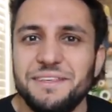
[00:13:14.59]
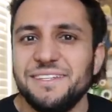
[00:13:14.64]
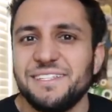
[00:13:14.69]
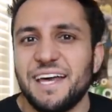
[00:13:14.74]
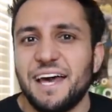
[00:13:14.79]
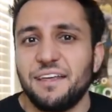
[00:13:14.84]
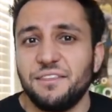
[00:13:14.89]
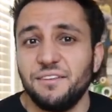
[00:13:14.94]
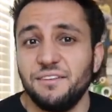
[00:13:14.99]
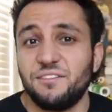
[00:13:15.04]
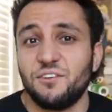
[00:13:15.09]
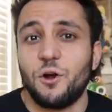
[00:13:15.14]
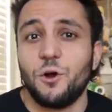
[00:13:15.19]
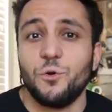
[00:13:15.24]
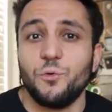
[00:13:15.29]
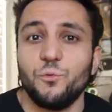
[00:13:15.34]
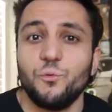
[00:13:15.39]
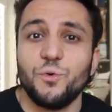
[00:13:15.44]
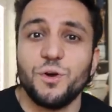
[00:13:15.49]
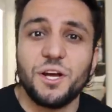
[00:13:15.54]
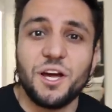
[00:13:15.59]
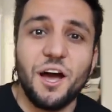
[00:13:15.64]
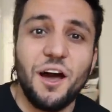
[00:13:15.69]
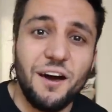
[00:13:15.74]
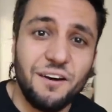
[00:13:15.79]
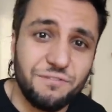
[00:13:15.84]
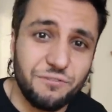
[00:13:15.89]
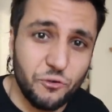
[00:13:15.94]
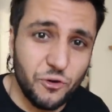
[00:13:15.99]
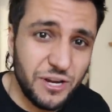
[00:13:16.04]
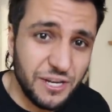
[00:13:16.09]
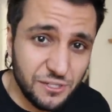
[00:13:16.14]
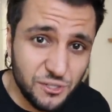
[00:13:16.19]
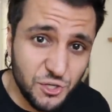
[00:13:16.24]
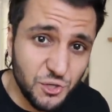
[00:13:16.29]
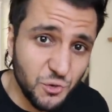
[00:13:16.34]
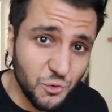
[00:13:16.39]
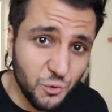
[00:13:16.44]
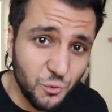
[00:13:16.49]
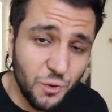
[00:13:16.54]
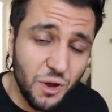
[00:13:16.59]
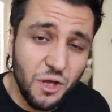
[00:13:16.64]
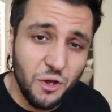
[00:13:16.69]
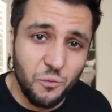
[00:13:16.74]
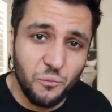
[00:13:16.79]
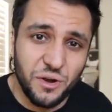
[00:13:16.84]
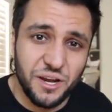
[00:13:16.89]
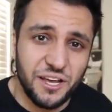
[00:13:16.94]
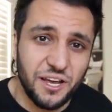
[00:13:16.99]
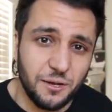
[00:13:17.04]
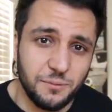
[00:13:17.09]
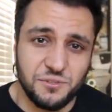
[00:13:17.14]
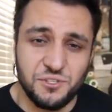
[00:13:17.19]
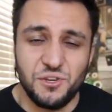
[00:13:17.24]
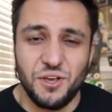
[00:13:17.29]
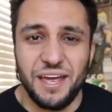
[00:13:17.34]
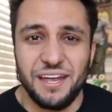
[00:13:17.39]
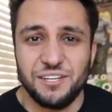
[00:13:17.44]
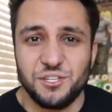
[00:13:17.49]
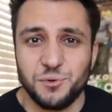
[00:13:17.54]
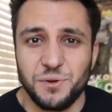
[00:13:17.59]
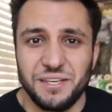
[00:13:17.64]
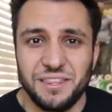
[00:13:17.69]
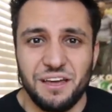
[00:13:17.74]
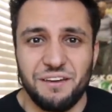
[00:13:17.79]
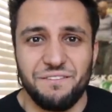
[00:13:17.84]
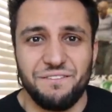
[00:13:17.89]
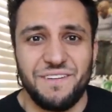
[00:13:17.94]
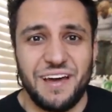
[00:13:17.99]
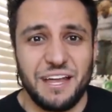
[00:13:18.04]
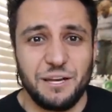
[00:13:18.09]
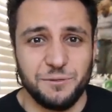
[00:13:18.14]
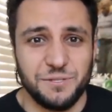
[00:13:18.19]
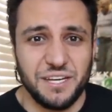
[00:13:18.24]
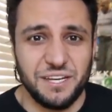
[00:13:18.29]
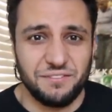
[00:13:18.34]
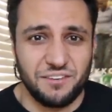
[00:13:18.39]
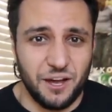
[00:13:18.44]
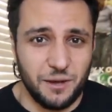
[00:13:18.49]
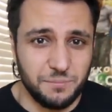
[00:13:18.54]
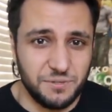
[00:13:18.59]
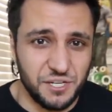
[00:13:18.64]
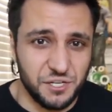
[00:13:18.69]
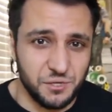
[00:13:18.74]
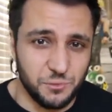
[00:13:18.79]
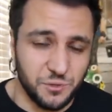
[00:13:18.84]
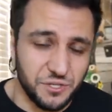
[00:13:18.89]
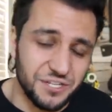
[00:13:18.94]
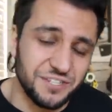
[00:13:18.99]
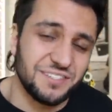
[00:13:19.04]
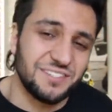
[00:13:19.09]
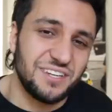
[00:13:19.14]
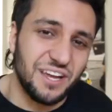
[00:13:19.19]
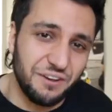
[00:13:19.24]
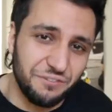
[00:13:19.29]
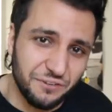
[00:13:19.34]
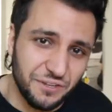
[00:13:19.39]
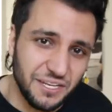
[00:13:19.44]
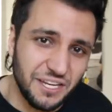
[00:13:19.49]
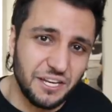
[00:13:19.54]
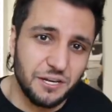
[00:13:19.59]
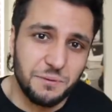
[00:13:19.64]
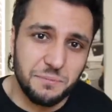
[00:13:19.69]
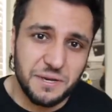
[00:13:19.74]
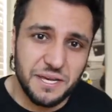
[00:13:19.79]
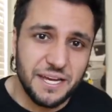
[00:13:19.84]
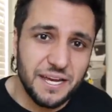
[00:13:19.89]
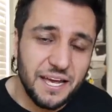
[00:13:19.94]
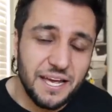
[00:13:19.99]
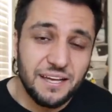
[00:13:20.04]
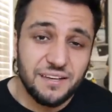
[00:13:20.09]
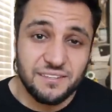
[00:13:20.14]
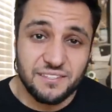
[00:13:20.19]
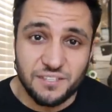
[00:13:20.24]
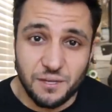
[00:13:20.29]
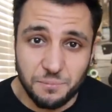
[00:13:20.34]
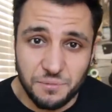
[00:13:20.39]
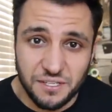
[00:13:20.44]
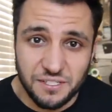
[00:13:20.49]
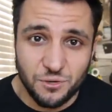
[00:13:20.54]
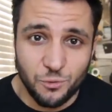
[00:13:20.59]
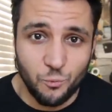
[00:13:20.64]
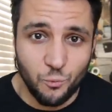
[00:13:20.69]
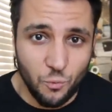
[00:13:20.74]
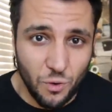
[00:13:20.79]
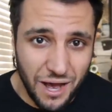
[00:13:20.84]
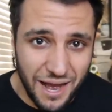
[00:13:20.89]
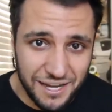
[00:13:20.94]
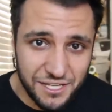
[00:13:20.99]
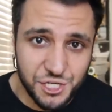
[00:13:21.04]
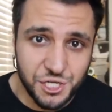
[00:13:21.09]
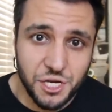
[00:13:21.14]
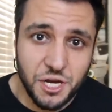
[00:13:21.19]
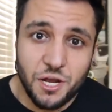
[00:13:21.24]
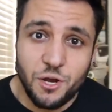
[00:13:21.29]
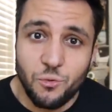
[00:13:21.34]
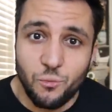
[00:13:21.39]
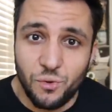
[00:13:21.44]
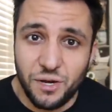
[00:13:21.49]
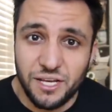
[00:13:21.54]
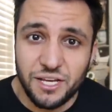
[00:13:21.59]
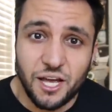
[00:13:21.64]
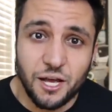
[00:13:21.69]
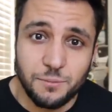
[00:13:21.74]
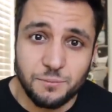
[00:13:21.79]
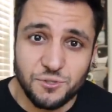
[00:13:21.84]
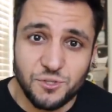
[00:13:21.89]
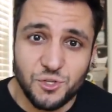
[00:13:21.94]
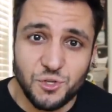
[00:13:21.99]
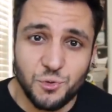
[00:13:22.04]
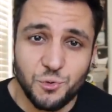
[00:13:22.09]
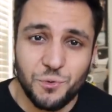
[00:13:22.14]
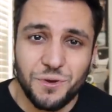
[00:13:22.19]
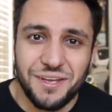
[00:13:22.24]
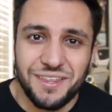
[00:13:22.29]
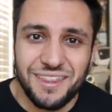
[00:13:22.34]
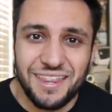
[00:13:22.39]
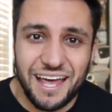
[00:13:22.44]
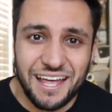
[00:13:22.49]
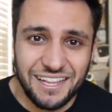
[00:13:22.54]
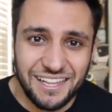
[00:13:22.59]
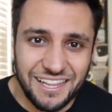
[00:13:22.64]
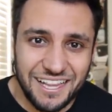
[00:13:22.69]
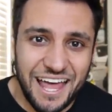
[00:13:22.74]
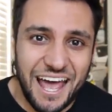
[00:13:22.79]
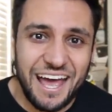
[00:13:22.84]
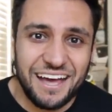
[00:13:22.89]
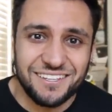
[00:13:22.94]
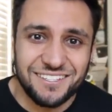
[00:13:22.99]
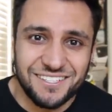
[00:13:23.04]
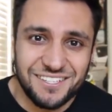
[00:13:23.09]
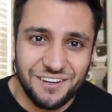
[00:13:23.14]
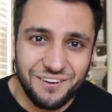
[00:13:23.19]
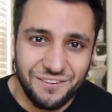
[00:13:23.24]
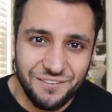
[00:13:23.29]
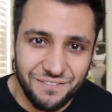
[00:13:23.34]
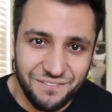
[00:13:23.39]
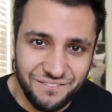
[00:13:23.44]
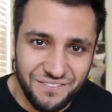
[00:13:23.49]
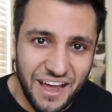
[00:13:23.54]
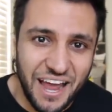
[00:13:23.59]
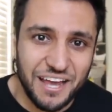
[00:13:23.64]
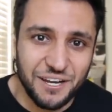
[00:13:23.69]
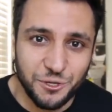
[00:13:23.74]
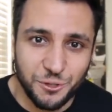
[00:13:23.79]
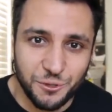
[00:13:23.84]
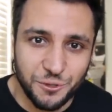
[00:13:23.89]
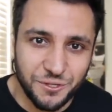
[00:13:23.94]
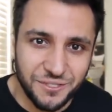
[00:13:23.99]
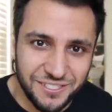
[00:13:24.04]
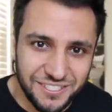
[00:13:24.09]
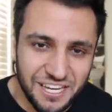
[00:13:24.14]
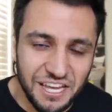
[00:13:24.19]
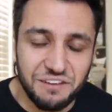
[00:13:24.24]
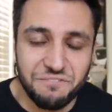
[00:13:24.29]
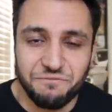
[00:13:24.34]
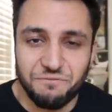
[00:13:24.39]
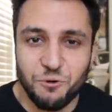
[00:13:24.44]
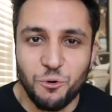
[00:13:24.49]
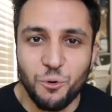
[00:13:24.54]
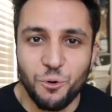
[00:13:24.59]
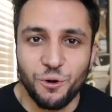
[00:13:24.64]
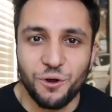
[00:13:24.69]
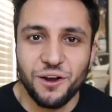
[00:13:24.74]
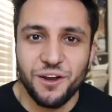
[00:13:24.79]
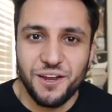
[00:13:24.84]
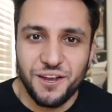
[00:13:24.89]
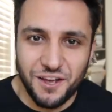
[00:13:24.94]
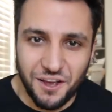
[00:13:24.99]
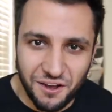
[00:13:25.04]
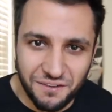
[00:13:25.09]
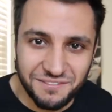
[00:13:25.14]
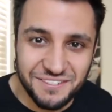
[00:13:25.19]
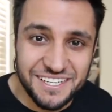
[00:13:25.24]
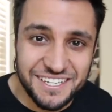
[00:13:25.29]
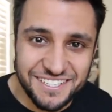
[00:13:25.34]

these athletes are recovering to when it comes to entering that final day of competition, which is definitely going to be something to watch when it comes to that last final day four of